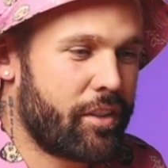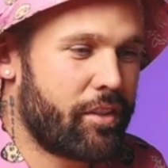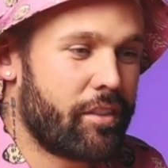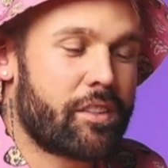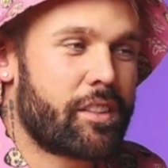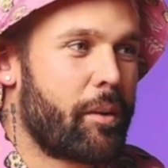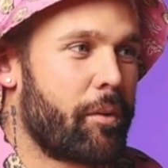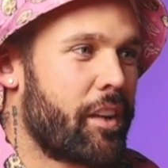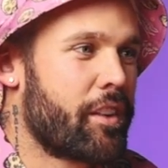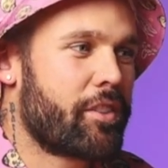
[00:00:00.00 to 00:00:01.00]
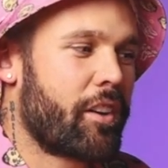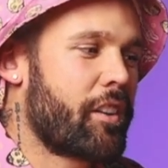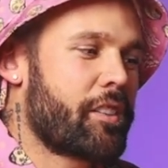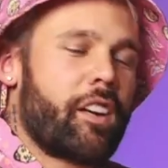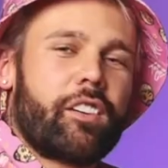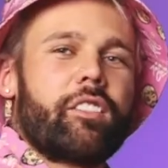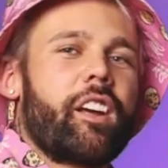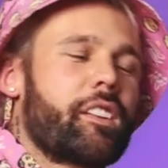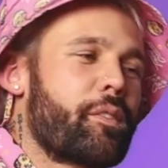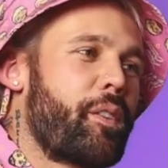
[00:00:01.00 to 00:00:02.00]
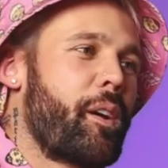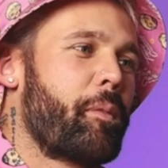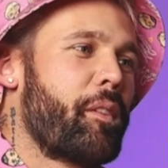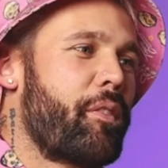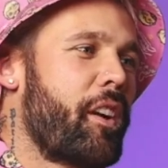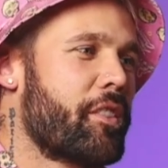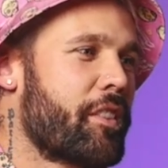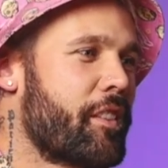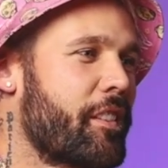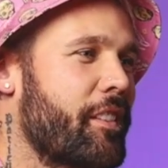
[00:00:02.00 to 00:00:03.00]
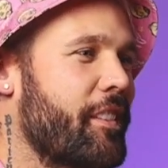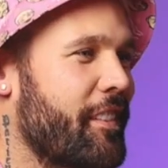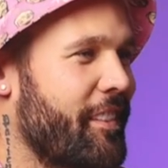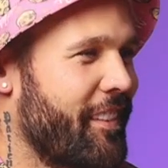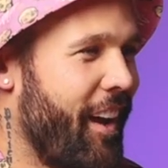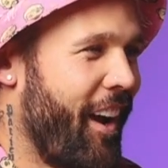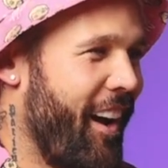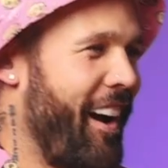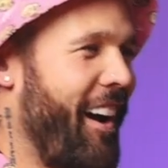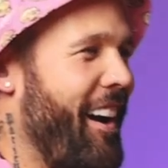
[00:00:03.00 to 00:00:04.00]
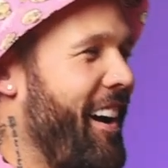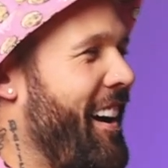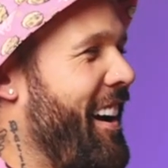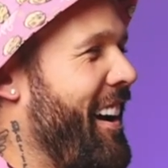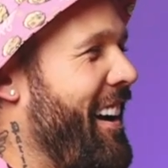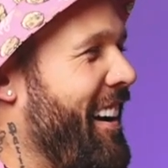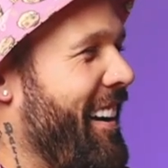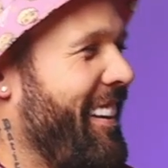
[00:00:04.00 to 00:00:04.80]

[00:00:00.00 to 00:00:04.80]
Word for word: can use some of these jokes at your next family function. Congrat-